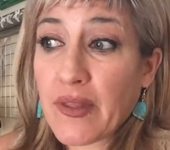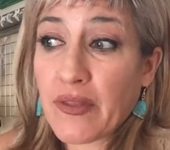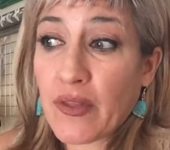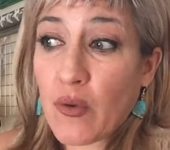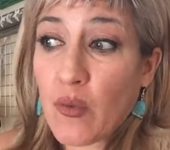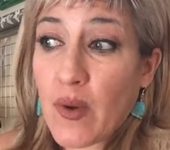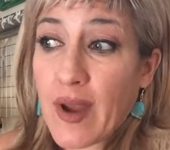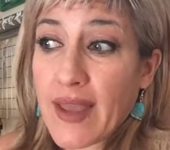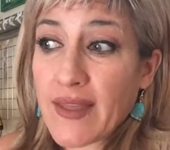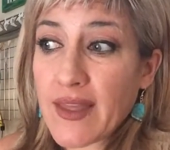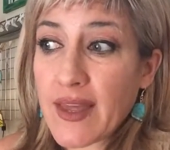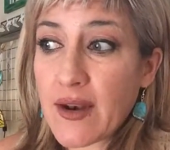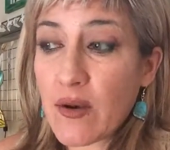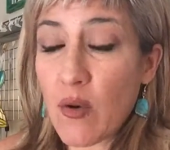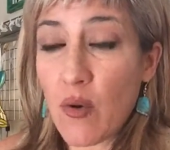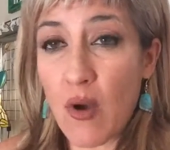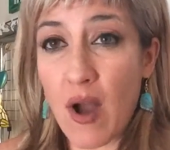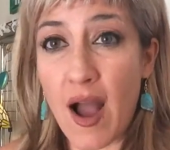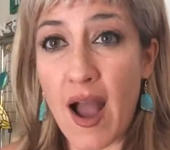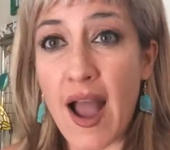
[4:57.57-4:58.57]
The way
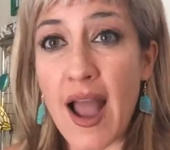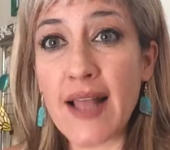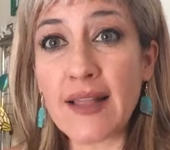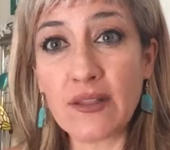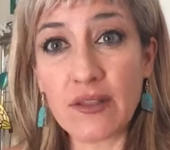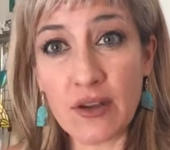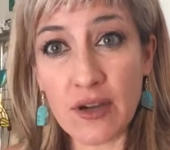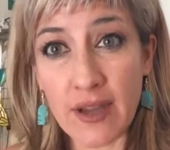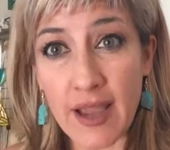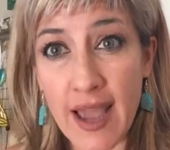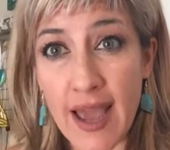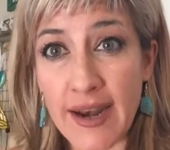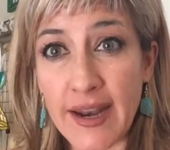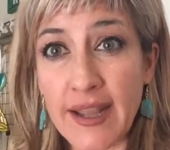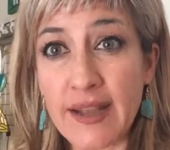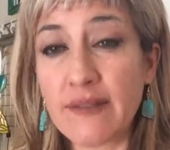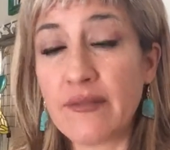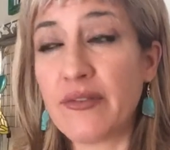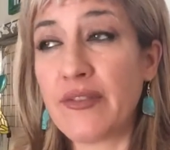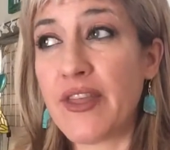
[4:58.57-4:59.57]
that I look at
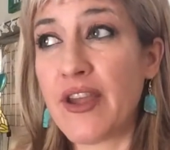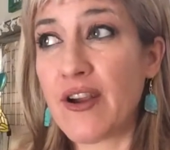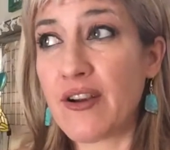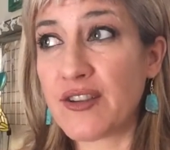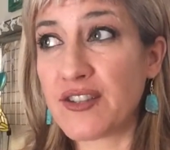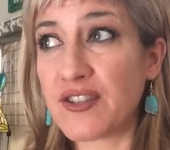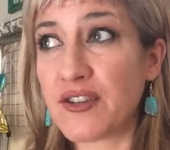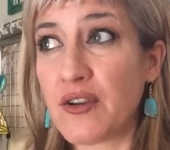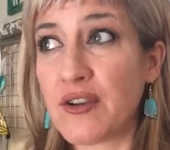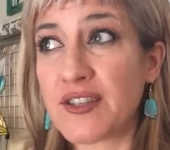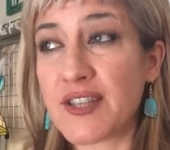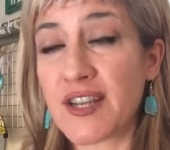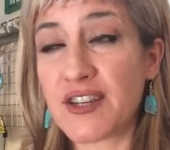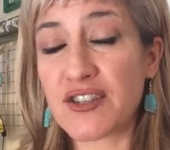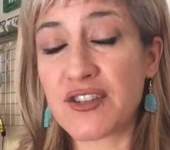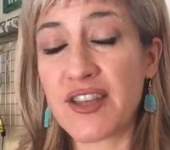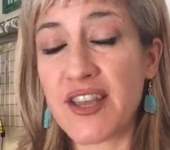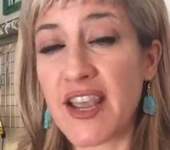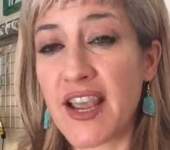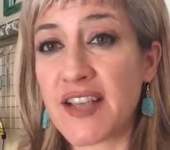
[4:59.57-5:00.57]
it, there is no
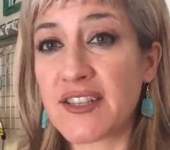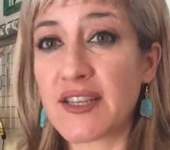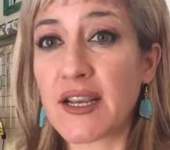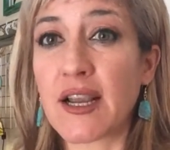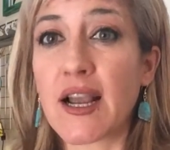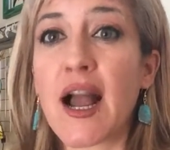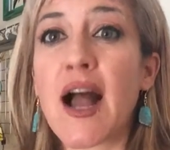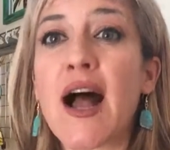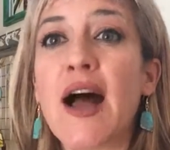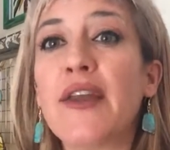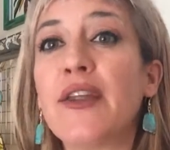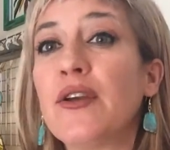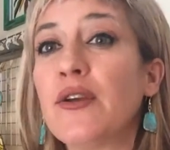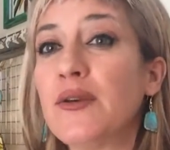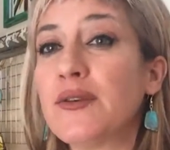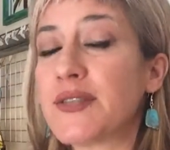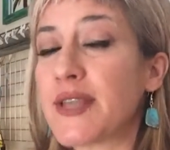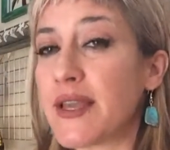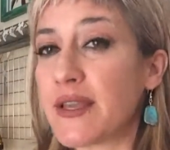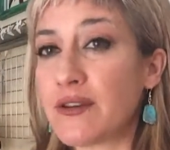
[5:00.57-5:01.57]
such thing as a God
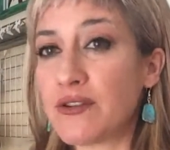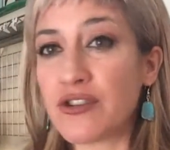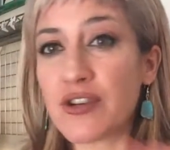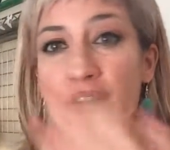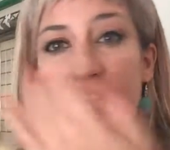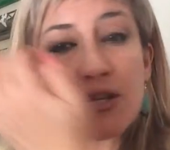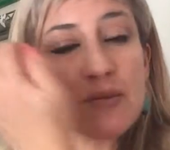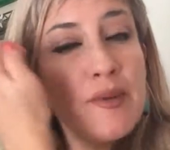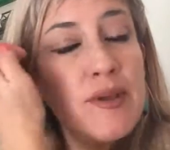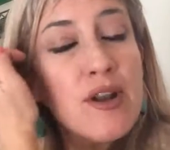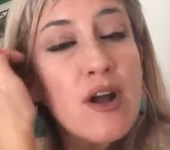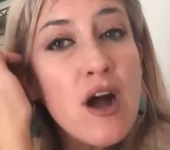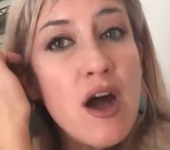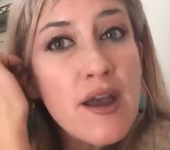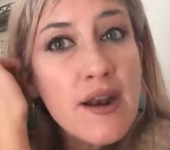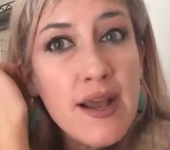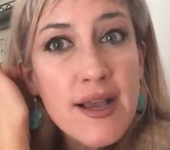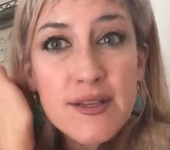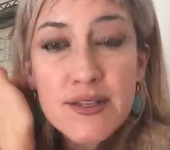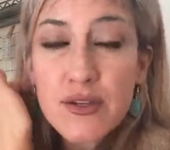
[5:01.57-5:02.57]
who's in judgment
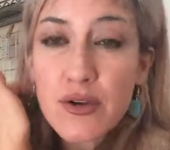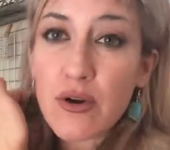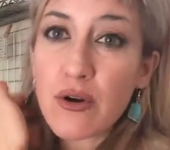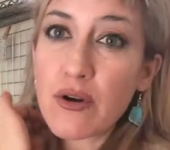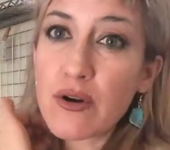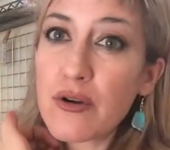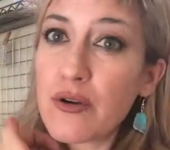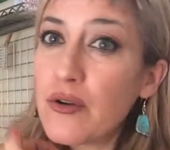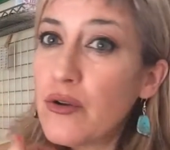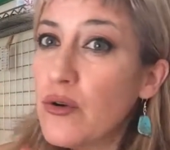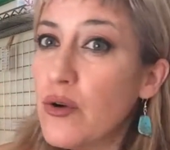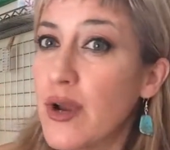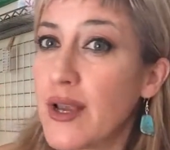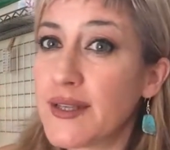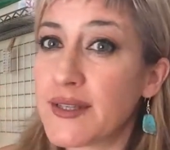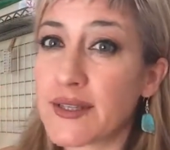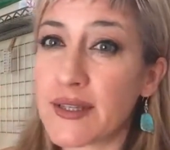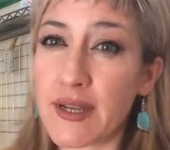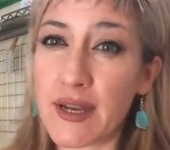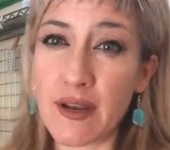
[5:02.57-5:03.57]
on us or who
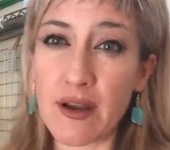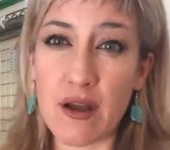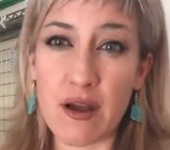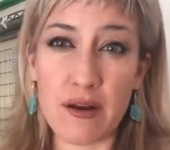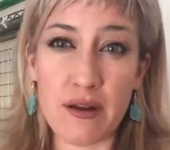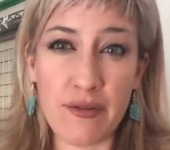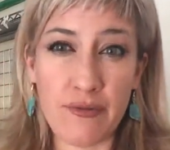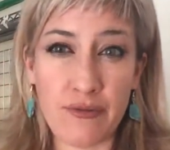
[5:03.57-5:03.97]
is sitting on